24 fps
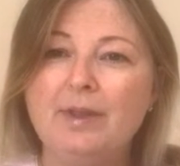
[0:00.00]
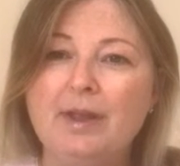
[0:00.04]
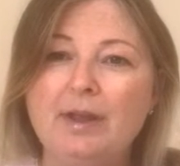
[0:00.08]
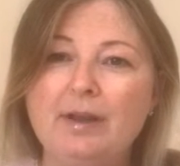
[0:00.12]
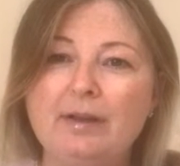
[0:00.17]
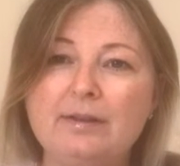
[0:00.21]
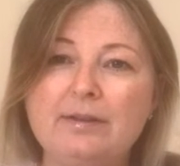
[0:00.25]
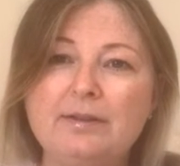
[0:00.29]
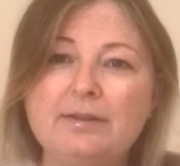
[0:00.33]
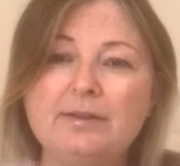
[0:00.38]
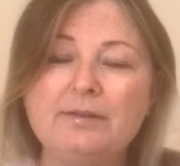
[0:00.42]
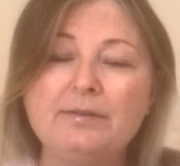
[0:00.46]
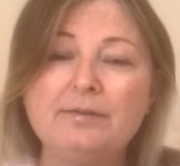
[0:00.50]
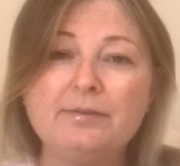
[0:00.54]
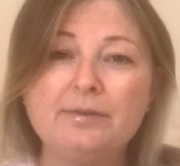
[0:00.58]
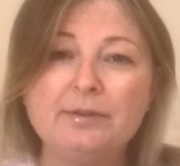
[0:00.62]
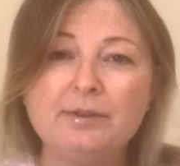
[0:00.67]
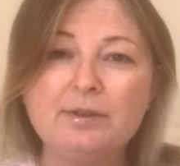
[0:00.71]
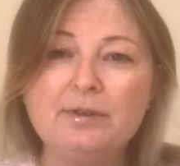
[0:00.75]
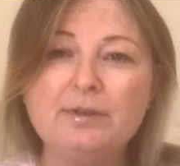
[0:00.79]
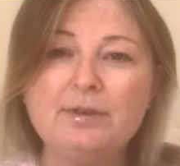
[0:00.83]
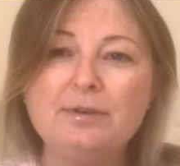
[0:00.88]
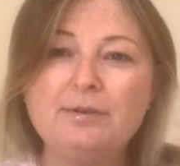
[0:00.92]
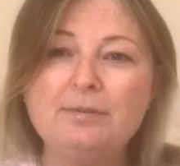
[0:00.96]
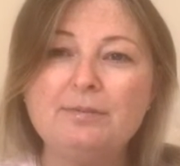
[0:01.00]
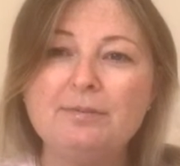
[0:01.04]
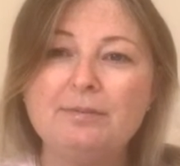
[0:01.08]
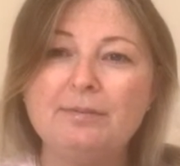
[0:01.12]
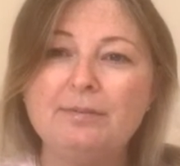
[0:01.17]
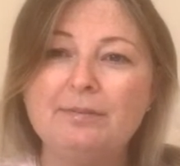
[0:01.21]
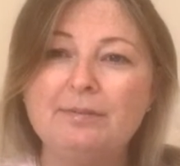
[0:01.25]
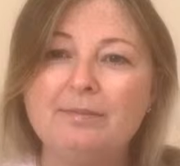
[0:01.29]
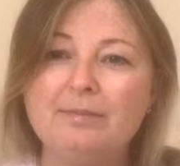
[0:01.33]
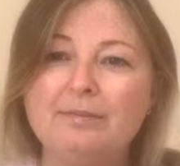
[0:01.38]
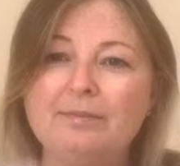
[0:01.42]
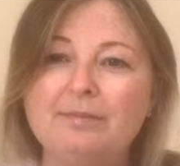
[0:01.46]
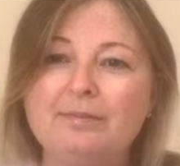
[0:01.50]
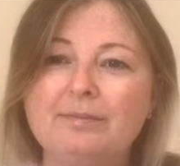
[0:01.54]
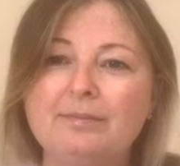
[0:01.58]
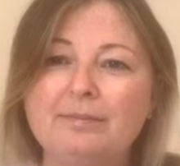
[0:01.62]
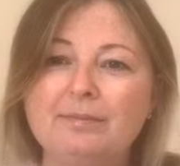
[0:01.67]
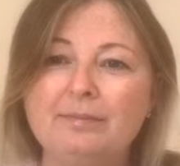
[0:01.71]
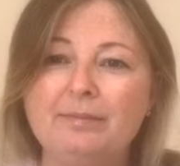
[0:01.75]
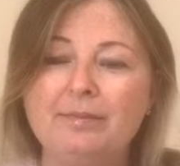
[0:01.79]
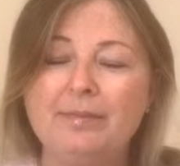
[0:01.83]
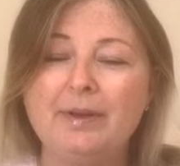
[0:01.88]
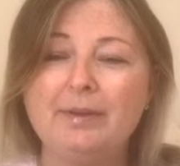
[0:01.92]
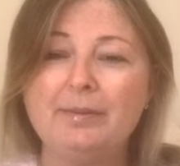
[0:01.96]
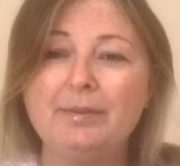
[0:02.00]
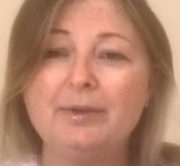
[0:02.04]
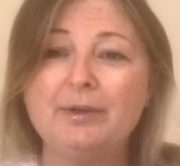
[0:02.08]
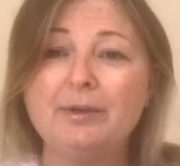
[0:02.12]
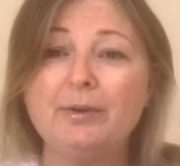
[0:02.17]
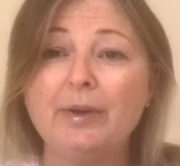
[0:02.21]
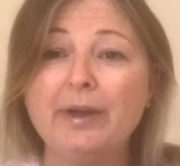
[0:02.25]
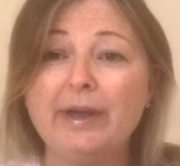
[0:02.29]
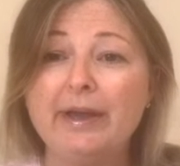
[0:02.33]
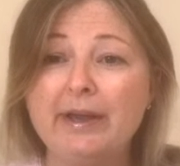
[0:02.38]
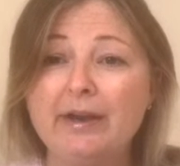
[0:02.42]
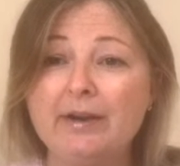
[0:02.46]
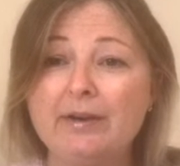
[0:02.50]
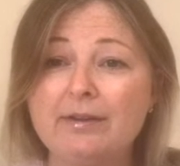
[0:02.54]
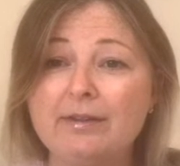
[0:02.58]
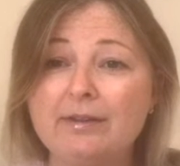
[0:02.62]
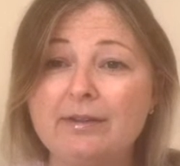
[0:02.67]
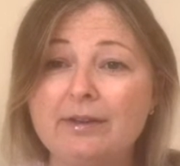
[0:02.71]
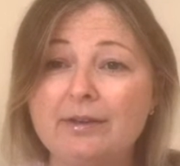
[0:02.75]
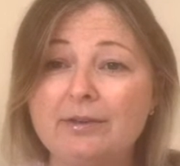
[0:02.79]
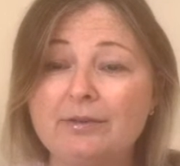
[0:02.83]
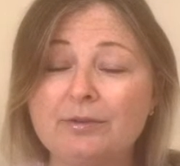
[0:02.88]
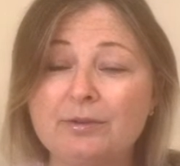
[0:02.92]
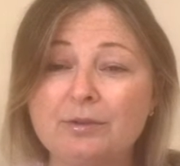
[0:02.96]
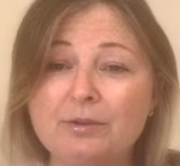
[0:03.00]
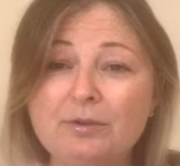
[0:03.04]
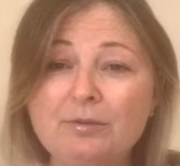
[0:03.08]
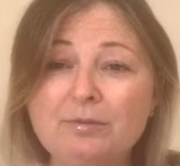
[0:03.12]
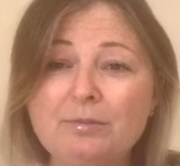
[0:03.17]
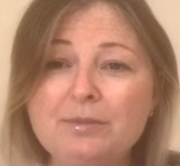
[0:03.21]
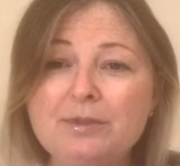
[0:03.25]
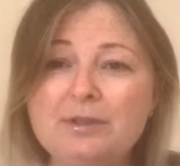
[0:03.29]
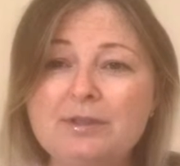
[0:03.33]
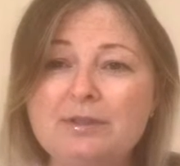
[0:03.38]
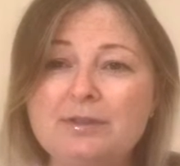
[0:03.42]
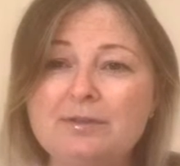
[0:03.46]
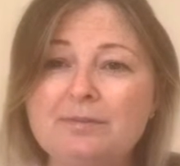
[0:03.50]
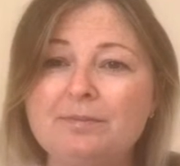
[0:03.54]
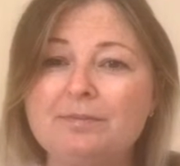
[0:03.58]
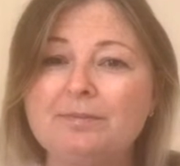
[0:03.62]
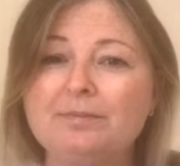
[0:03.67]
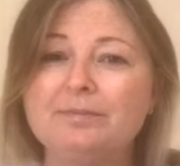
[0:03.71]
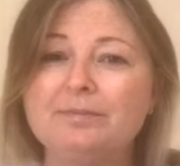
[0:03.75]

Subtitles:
healthy food. Maybe you aired their rooms.